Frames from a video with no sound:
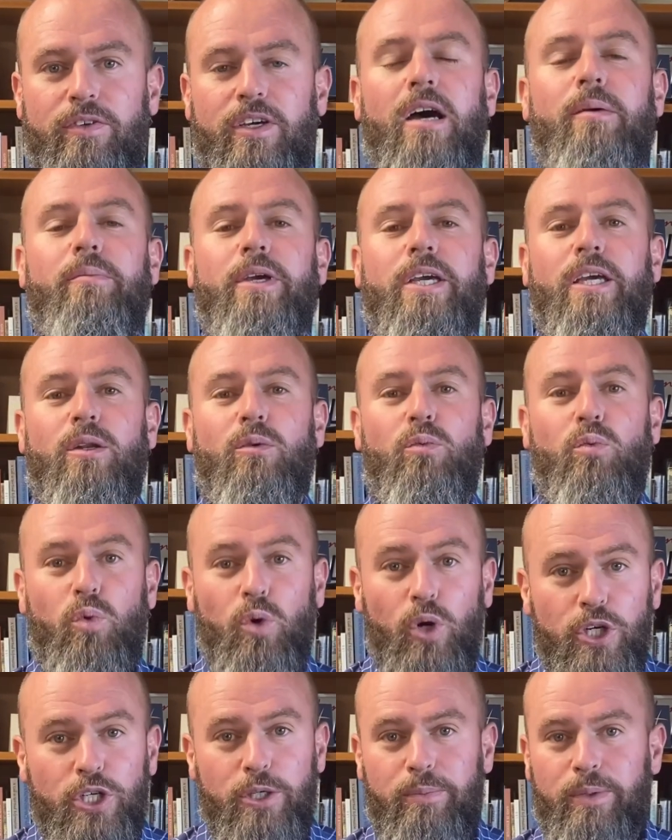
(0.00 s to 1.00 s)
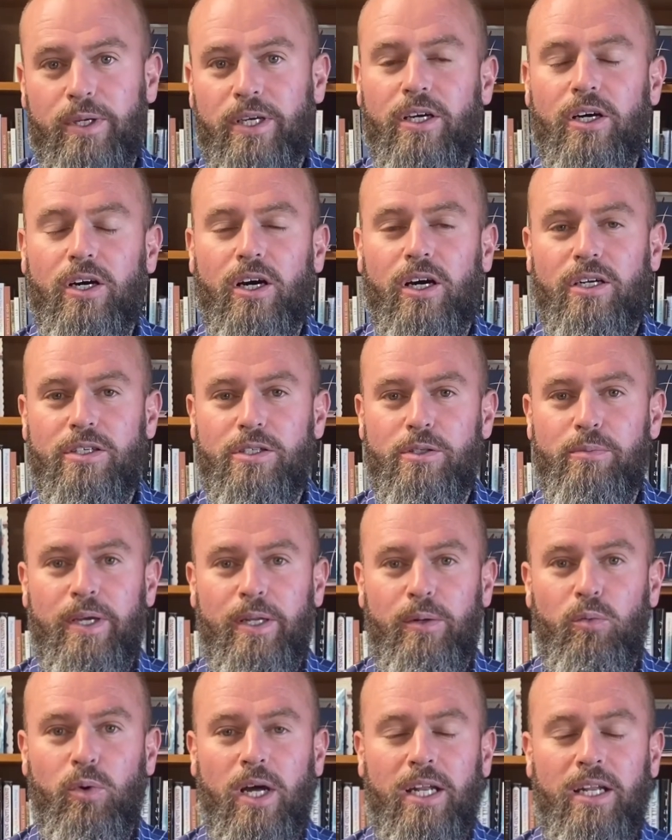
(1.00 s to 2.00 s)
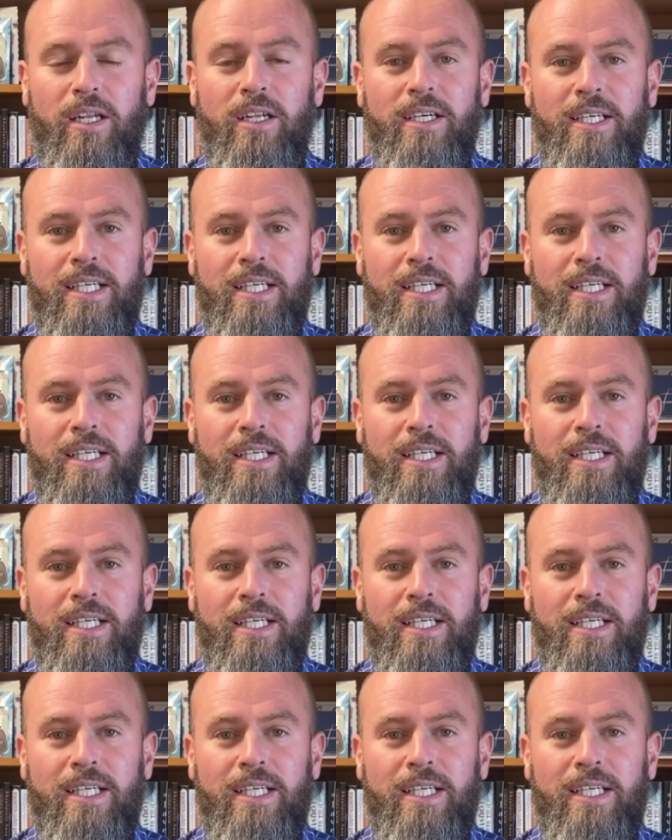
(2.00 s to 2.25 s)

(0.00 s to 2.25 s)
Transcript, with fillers: coming and worshiping God has been one